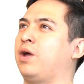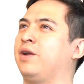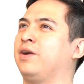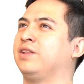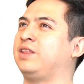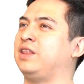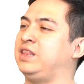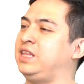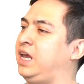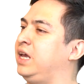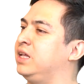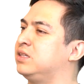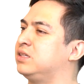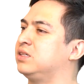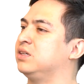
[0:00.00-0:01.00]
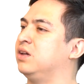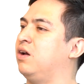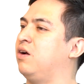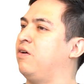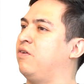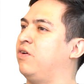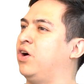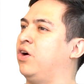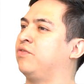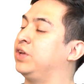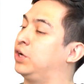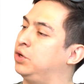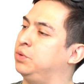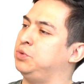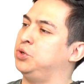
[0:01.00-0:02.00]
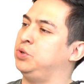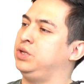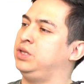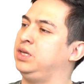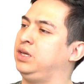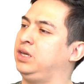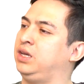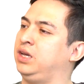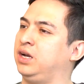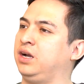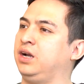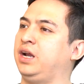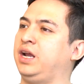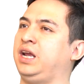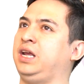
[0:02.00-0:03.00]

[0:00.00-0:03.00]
what are the needs of the community here